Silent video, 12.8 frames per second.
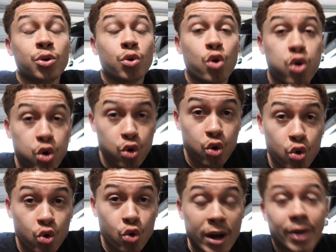
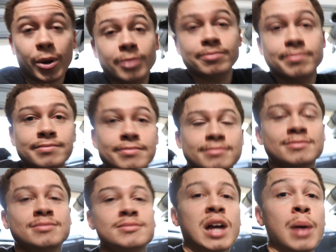But anyway,
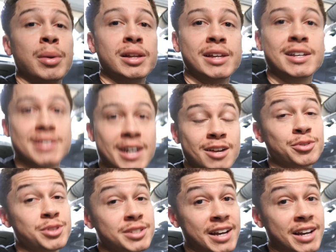I'm hella excited for these